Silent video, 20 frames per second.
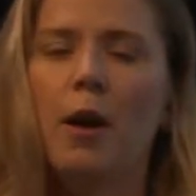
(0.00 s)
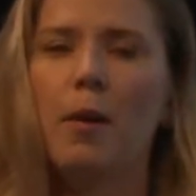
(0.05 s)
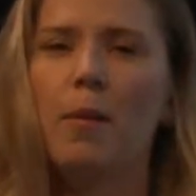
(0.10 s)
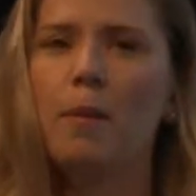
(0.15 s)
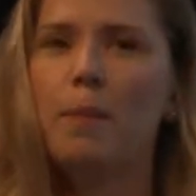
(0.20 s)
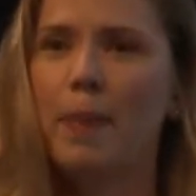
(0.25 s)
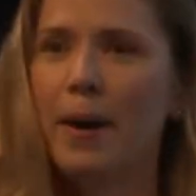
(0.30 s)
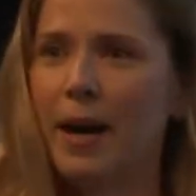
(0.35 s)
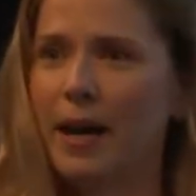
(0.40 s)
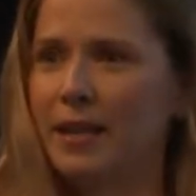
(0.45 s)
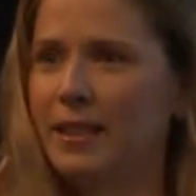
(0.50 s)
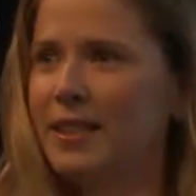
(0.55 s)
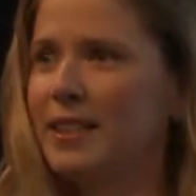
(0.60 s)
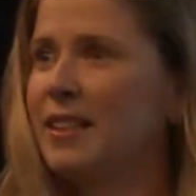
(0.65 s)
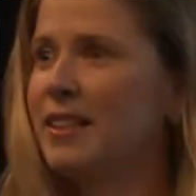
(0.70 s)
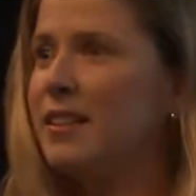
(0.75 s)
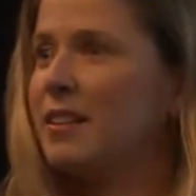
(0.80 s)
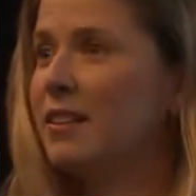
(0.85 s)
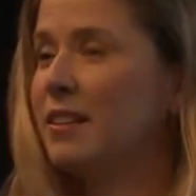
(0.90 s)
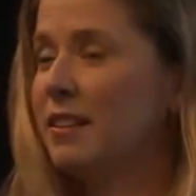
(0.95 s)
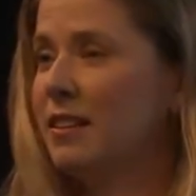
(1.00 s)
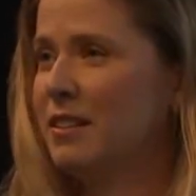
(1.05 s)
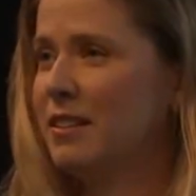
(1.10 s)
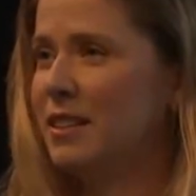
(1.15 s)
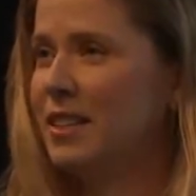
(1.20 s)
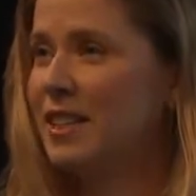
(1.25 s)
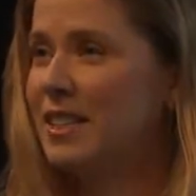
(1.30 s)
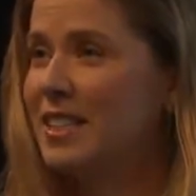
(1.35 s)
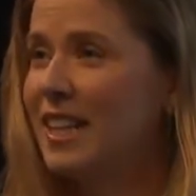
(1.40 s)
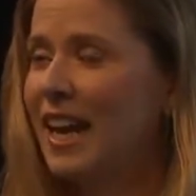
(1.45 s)
But
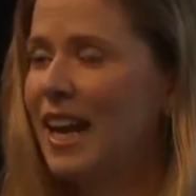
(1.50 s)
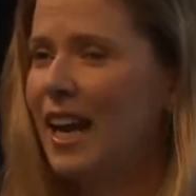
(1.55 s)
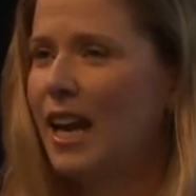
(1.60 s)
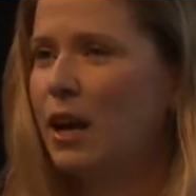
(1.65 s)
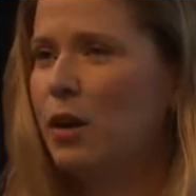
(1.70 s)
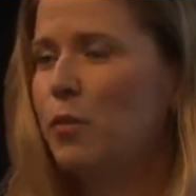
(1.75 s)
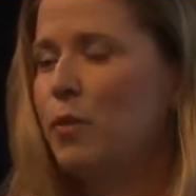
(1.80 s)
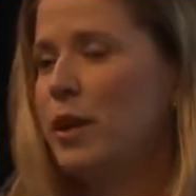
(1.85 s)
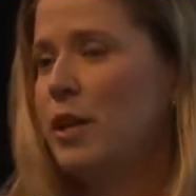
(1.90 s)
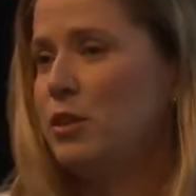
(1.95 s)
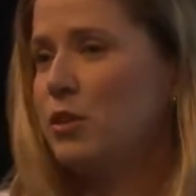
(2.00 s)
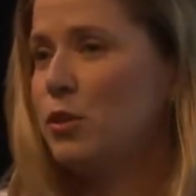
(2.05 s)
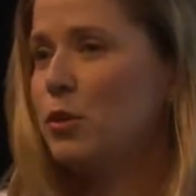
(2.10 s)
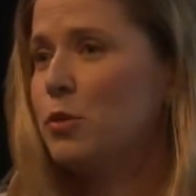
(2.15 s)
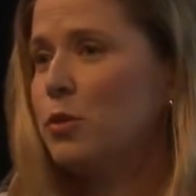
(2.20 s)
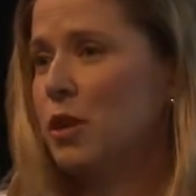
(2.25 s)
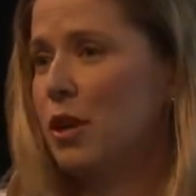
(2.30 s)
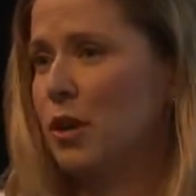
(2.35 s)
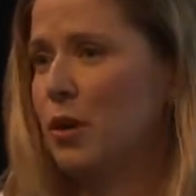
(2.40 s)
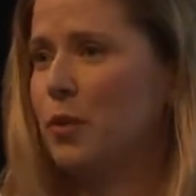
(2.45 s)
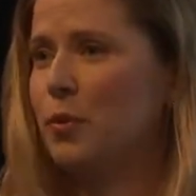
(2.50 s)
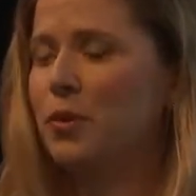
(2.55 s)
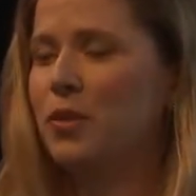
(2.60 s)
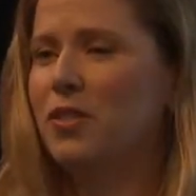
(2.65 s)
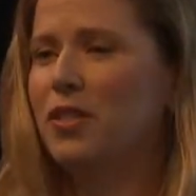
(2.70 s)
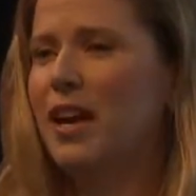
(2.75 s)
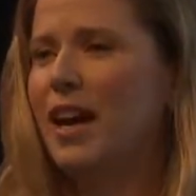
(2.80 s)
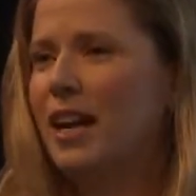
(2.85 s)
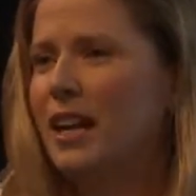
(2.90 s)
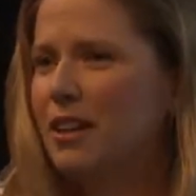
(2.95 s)
today we do know
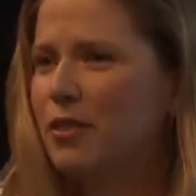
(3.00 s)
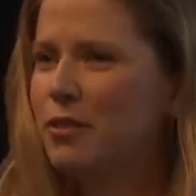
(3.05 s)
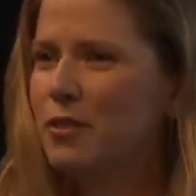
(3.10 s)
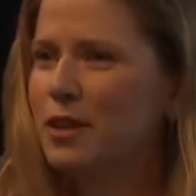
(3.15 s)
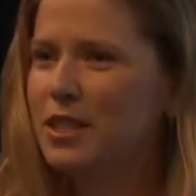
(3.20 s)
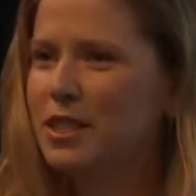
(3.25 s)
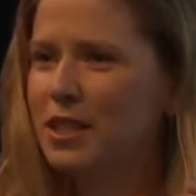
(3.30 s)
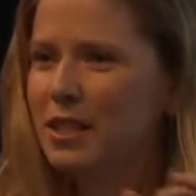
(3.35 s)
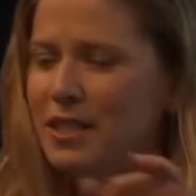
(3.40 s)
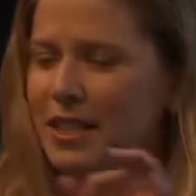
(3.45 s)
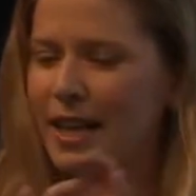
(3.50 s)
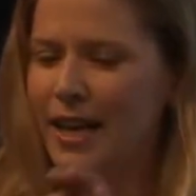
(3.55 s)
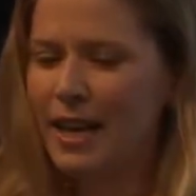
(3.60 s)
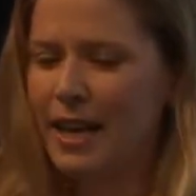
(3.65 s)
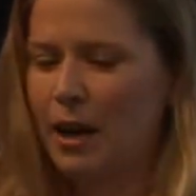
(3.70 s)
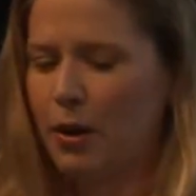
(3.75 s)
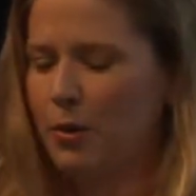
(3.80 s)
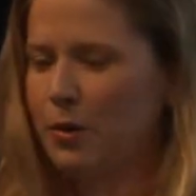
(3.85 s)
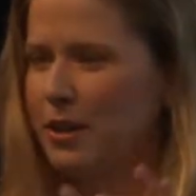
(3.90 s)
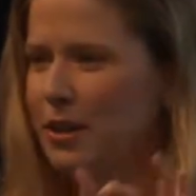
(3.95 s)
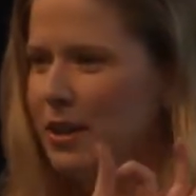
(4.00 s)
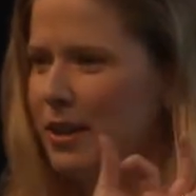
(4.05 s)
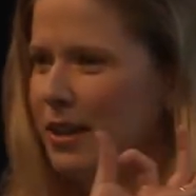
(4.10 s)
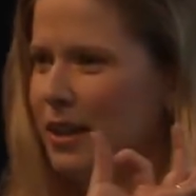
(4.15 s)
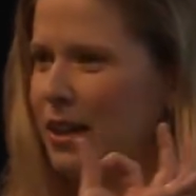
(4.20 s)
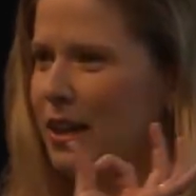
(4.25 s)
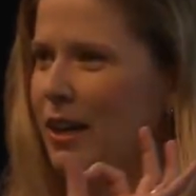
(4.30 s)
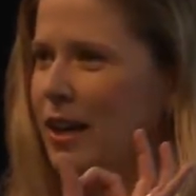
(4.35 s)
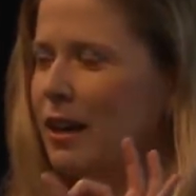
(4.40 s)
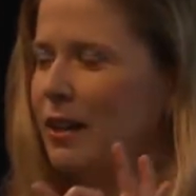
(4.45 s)
that if we just take out
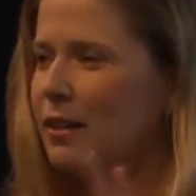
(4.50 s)
a